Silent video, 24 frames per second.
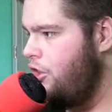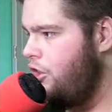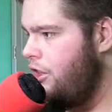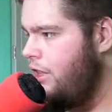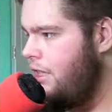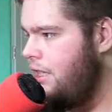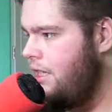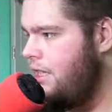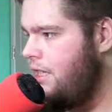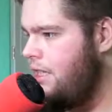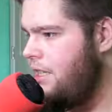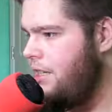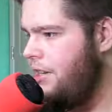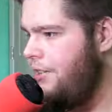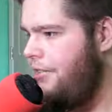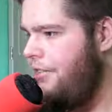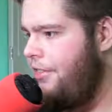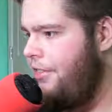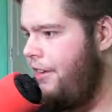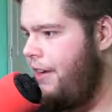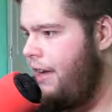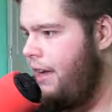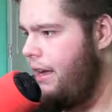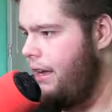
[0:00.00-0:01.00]
just to
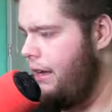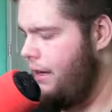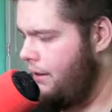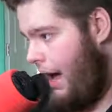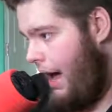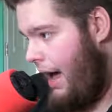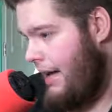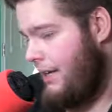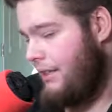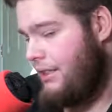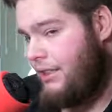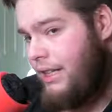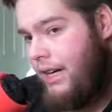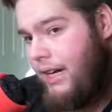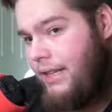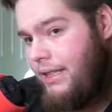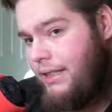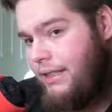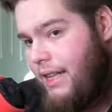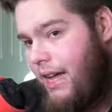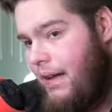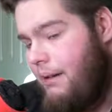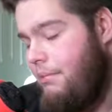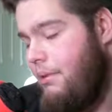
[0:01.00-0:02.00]
think I
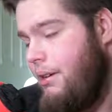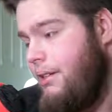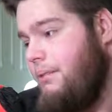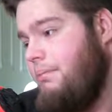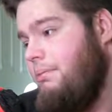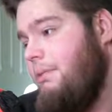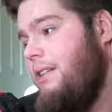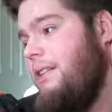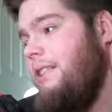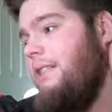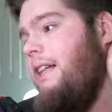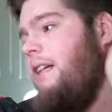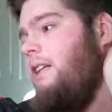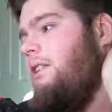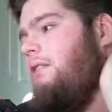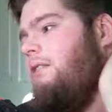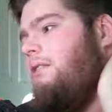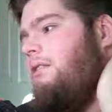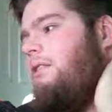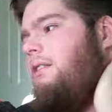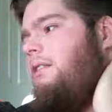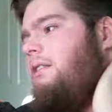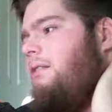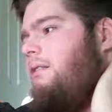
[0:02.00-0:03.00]
changed that much, because
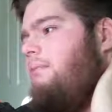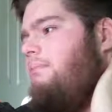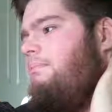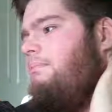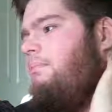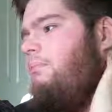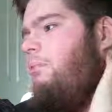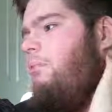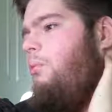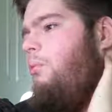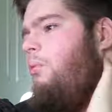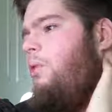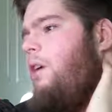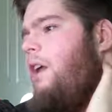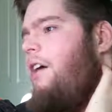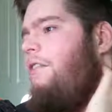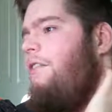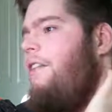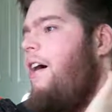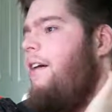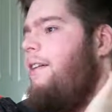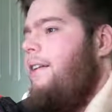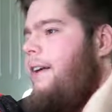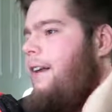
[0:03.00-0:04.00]
that's what I
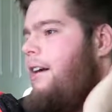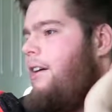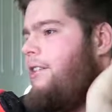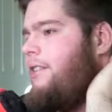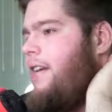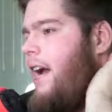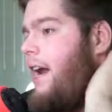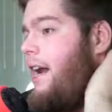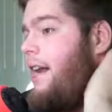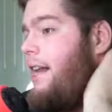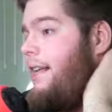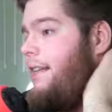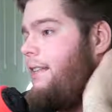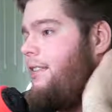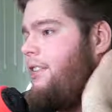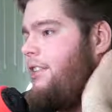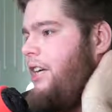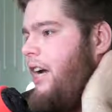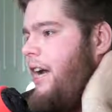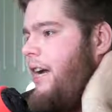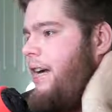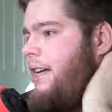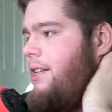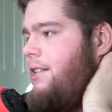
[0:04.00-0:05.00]
found entertaining
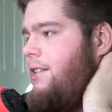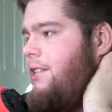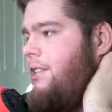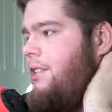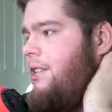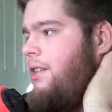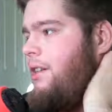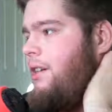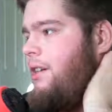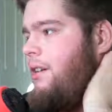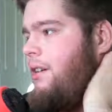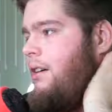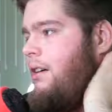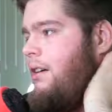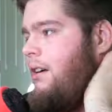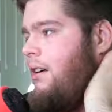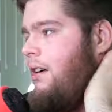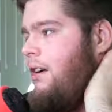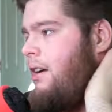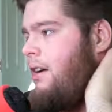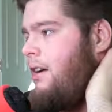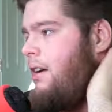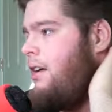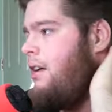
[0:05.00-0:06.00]
changed.
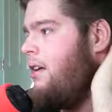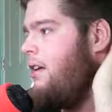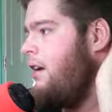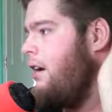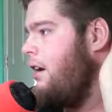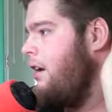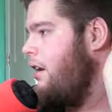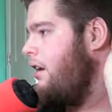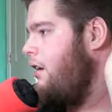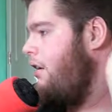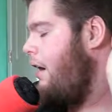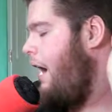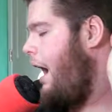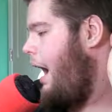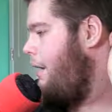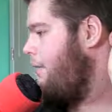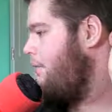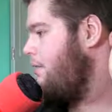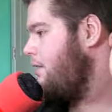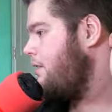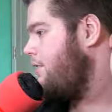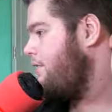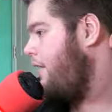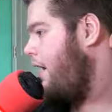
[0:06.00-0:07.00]
You know, I
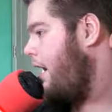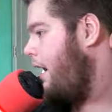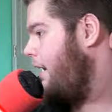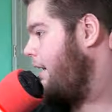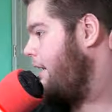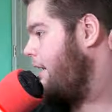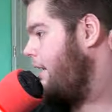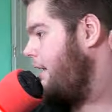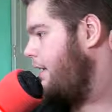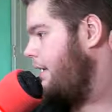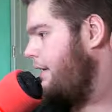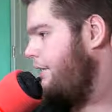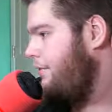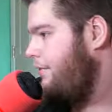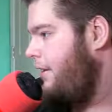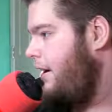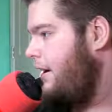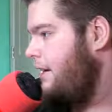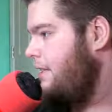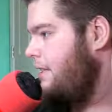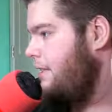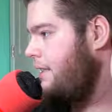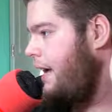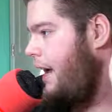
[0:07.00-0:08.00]
was finding
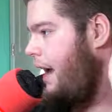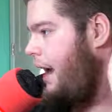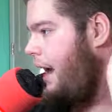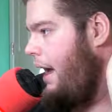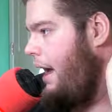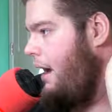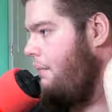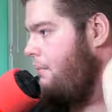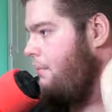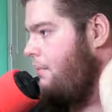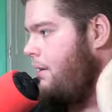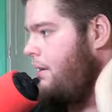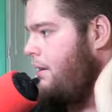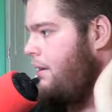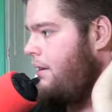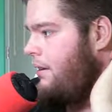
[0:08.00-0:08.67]
face cam